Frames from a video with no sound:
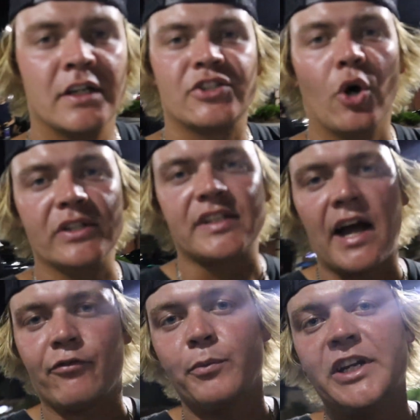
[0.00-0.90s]
So it's
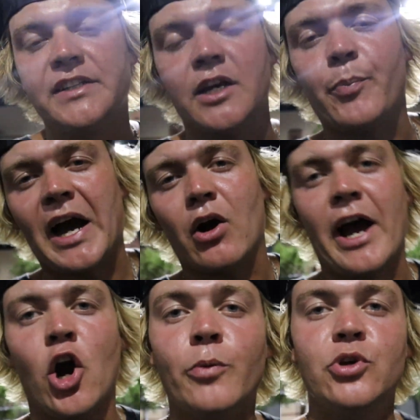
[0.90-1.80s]
time for me to dip out.
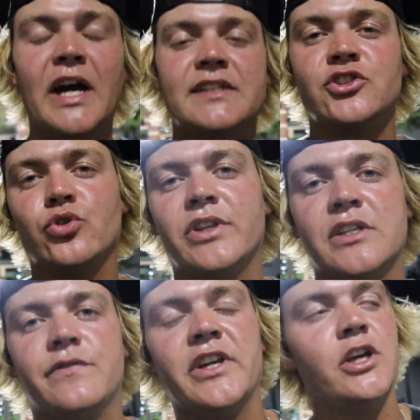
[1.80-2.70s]
I hope you guys enjoyed
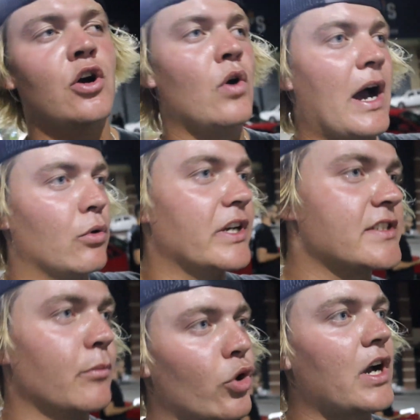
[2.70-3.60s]
this video. I will get
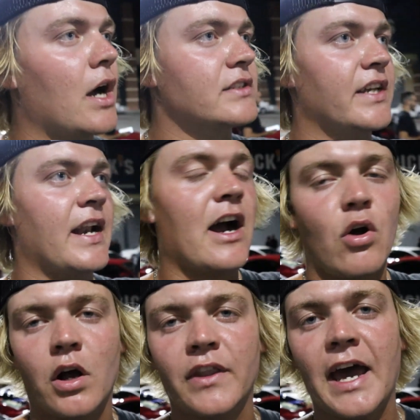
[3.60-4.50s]
some more content out
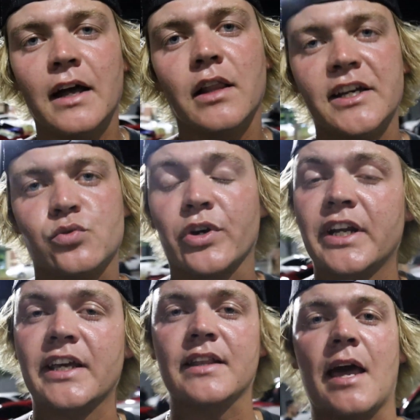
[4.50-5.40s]
on the LS. We're
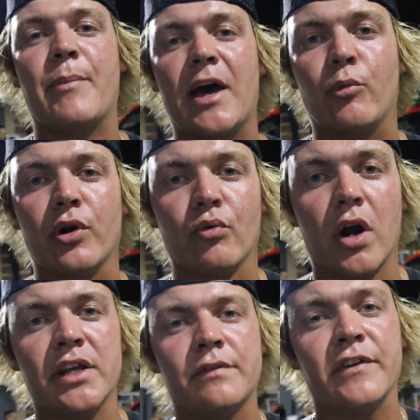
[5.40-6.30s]
gonna get that bad boy
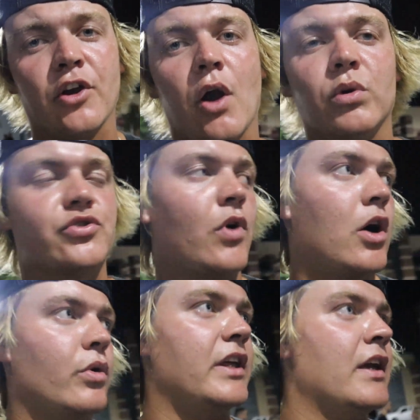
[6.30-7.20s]
running, figure out what's
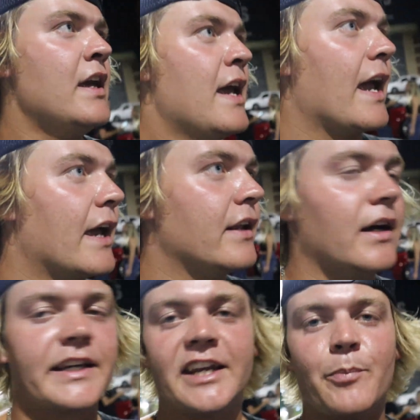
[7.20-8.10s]
wrong with it, and
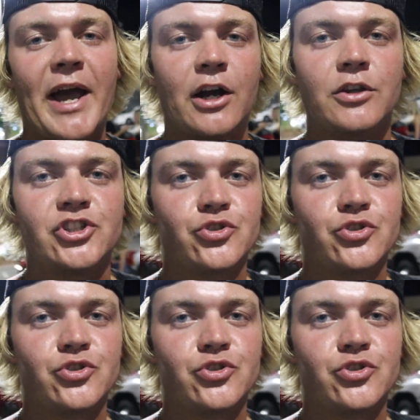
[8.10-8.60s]
uh, get it back on the